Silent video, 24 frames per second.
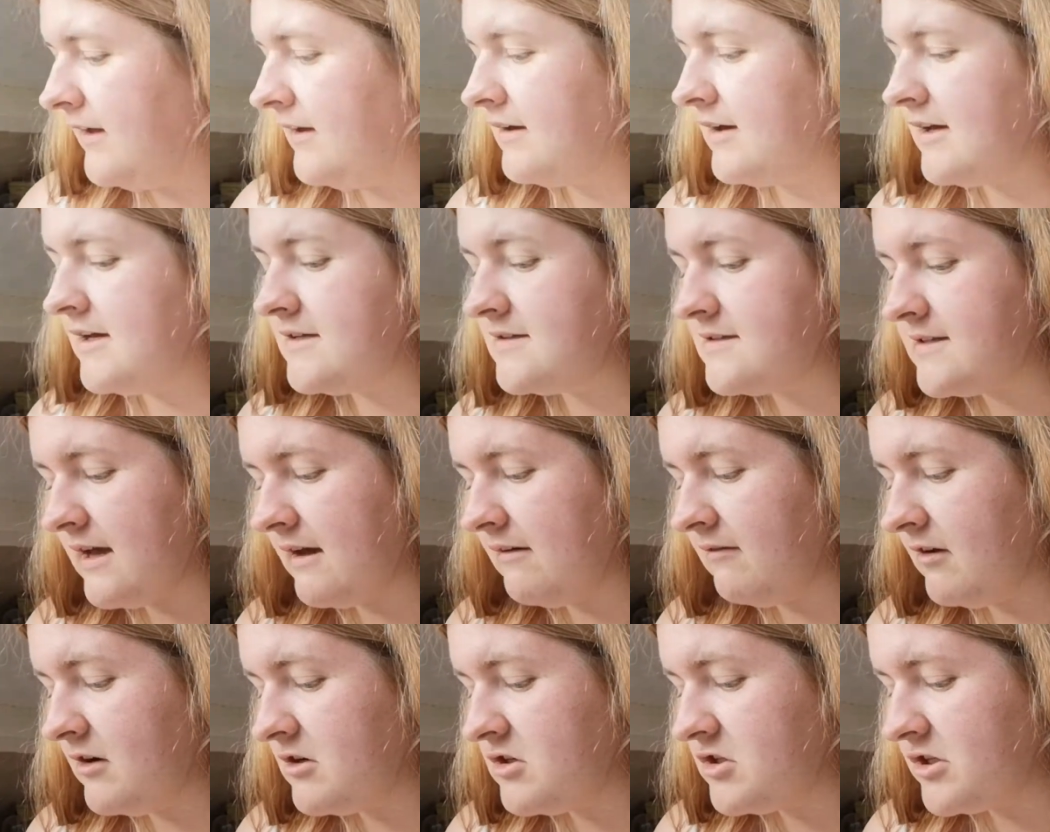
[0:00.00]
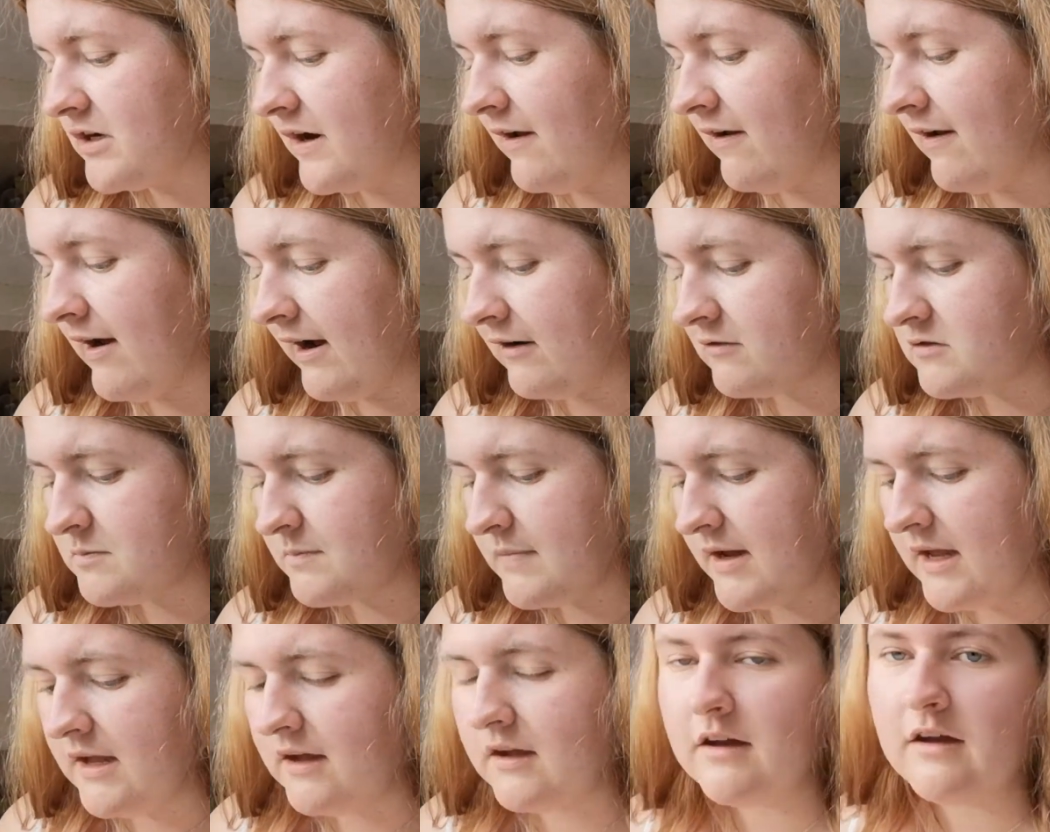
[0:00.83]
because I'm going to show you how to
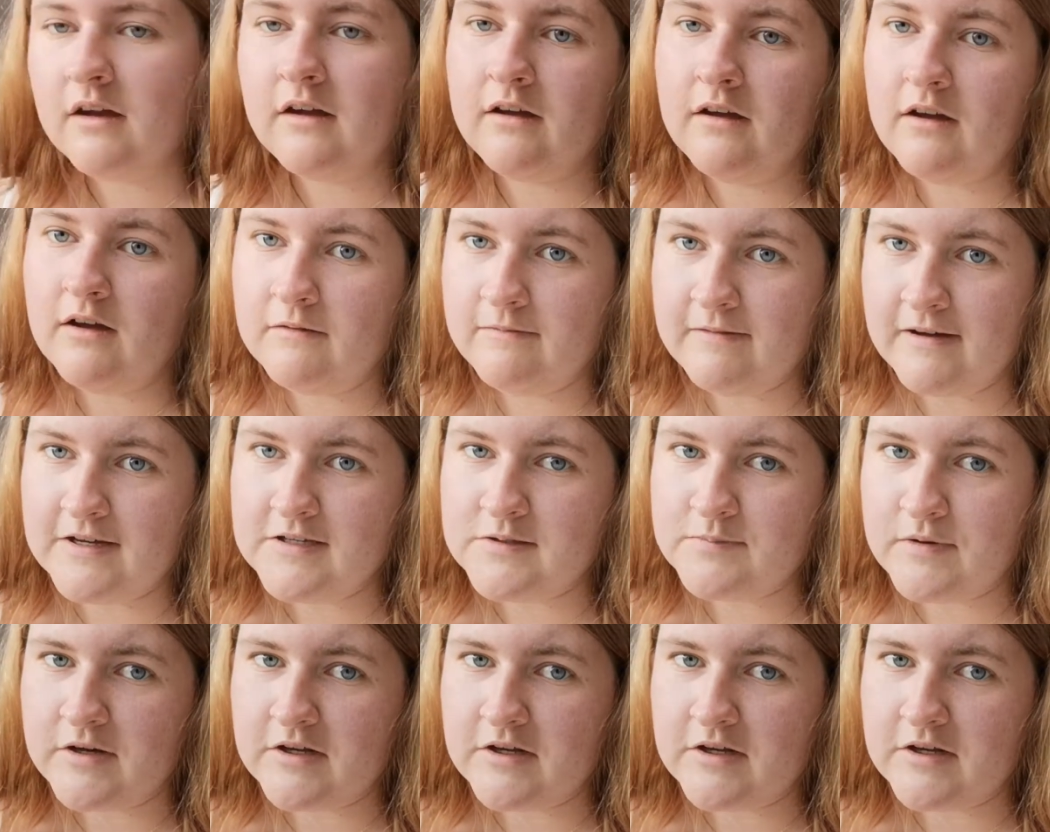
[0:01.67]
make a face